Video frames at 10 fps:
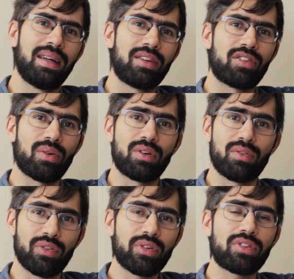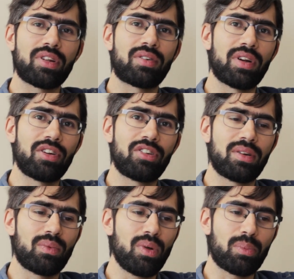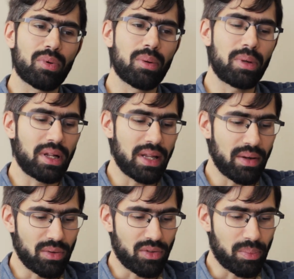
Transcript: So in the first iteration, we'll probably allow you to